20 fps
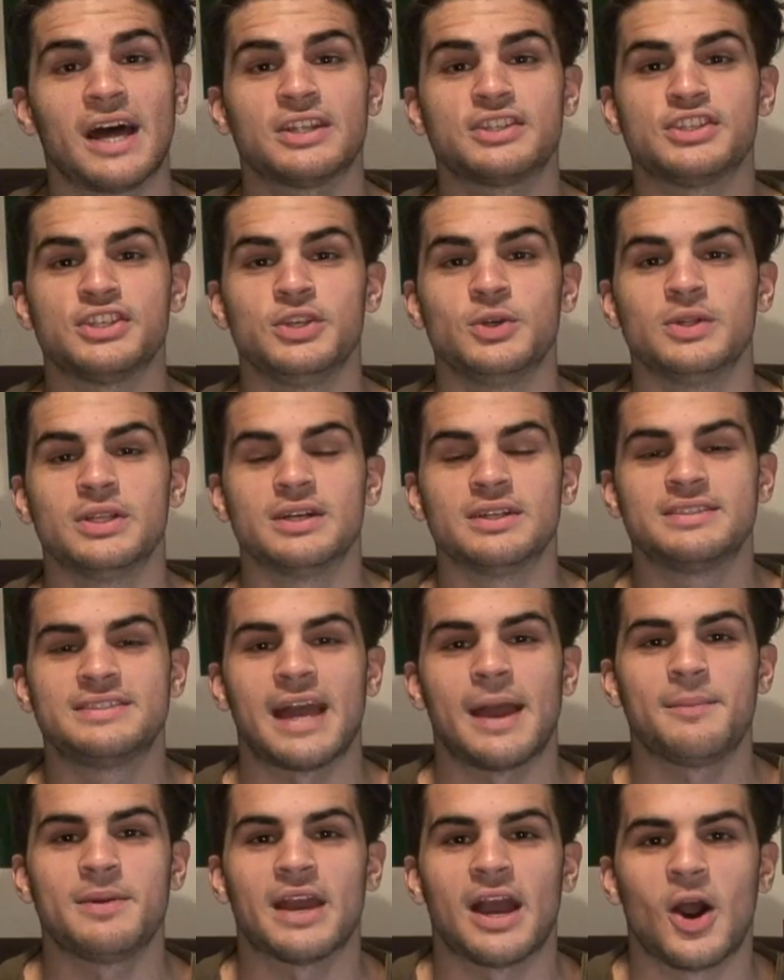out to you little
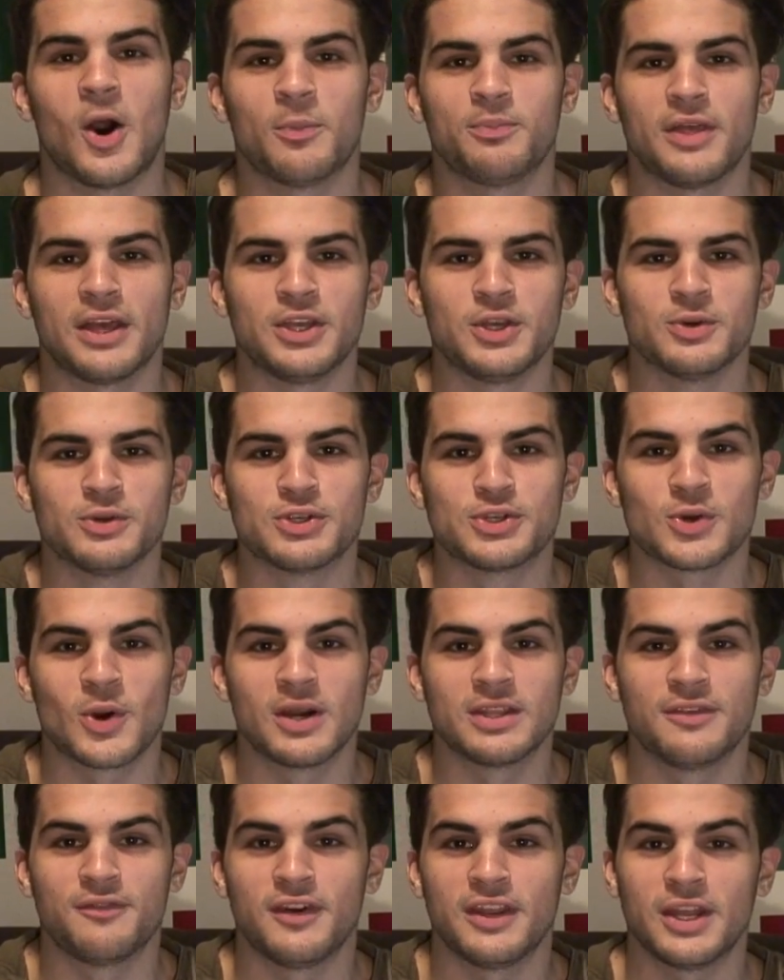Debbie, I hope that you
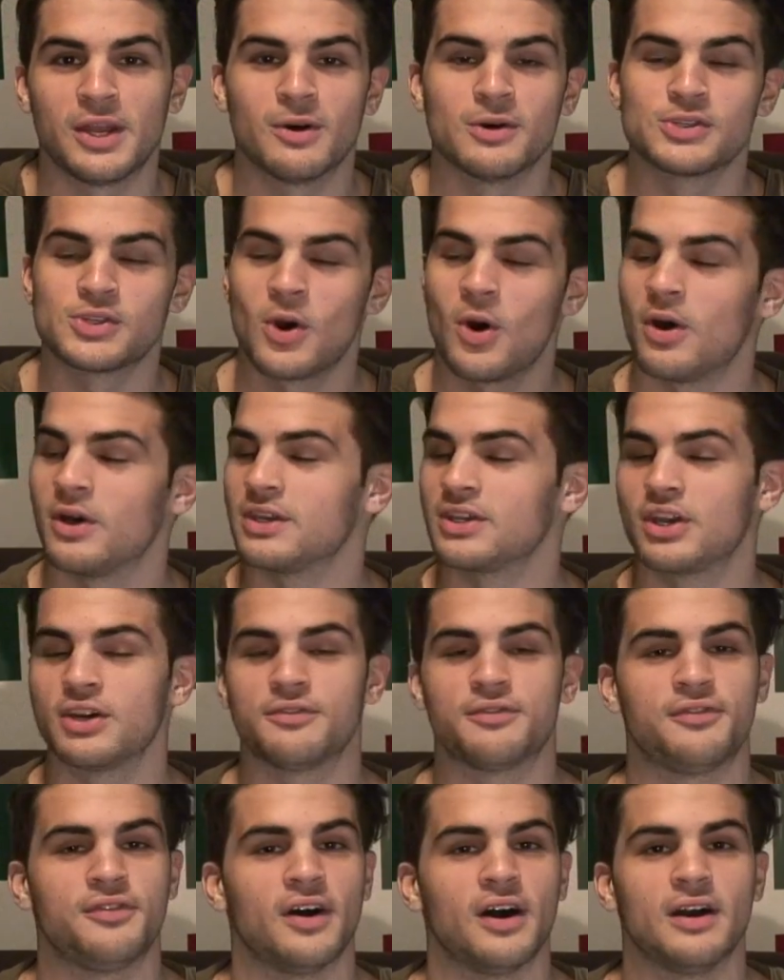enjoyed the video, it was all in
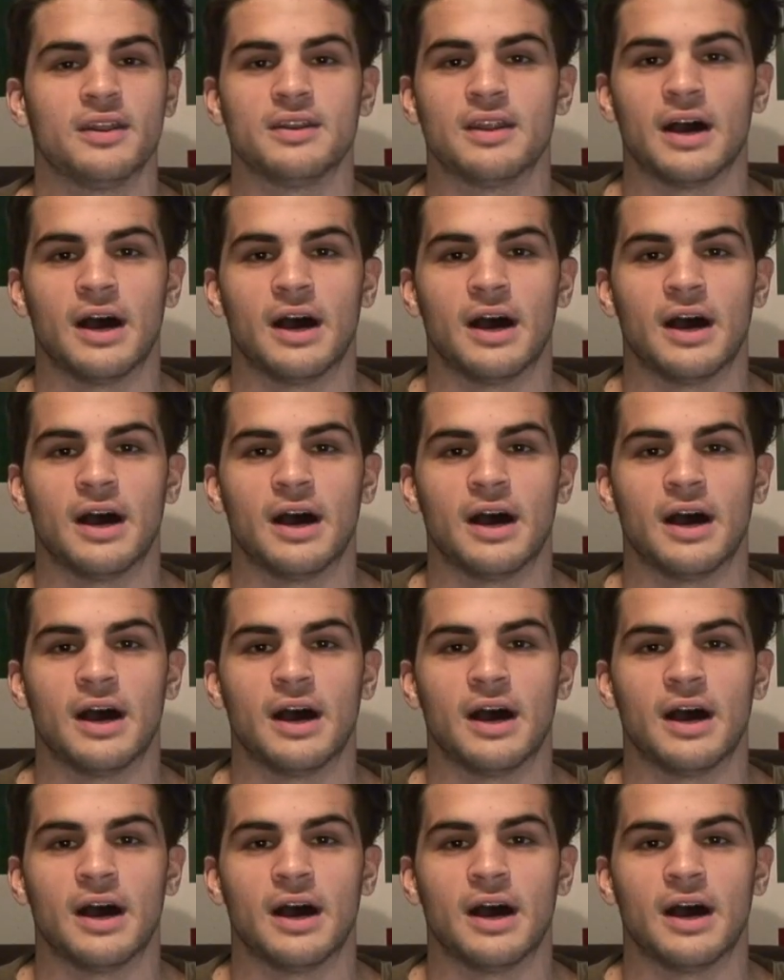good fun,